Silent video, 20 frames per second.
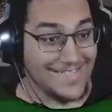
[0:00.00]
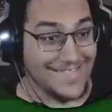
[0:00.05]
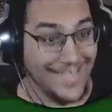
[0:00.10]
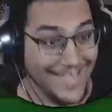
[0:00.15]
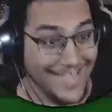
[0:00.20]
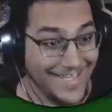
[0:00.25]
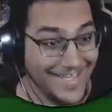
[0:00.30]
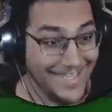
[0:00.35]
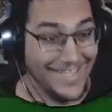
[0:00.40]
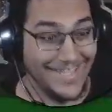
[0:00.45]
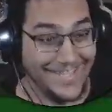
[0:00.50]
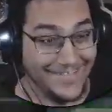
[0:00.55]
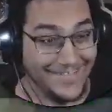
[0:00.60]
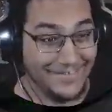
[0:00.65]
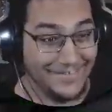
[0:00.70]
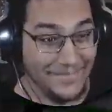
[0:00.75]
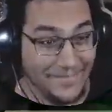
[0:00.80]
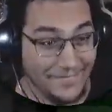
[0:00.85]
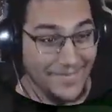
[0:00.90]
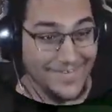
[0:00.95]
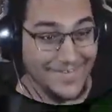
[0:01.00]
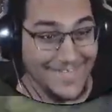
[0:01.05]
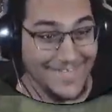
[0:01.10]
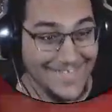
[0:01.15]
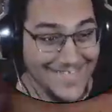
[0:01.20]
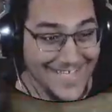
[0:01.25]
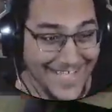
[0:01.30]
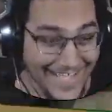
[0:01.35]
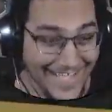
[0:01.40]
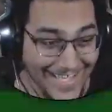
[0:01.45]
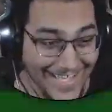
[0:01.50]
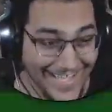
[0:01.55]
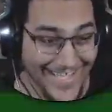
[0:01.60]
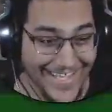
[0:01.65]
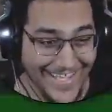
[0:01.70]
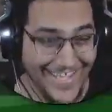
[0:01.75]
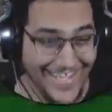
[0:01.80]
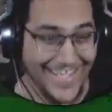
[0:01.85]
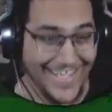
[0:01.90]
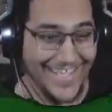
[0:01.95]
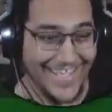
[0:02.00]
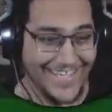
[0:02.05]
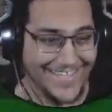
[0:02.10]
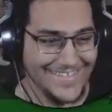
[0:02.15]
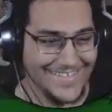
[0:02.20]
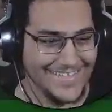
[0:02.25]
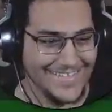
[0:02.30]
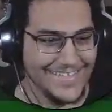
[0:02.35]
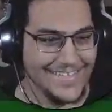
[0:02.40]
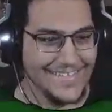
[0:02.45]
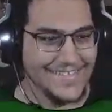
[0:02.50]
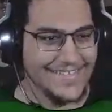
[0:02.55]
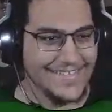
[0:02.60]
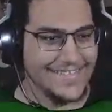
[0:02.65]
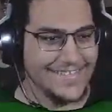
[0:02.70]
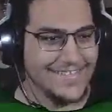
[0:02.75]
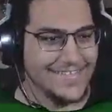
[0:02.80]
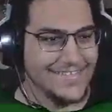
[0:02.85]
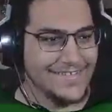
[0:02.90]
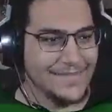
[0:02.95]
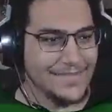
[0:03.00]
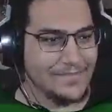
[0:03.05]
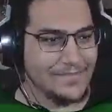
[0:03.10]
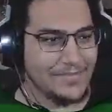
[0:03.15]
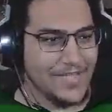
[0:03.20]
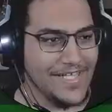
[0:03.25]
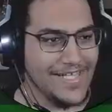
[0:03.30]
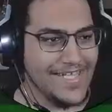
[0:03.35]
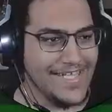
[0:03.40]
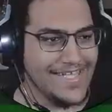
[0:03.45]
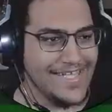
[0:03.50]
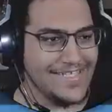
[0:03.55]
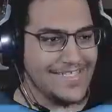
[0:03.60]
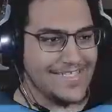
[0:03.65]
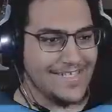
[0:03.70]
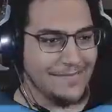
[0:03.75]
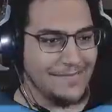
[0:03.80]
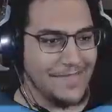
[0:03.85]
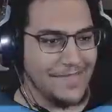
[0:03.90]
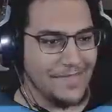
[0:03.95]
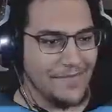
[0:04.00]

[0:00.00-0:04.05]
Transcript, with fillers: life! I'm about to die! Please, just let me get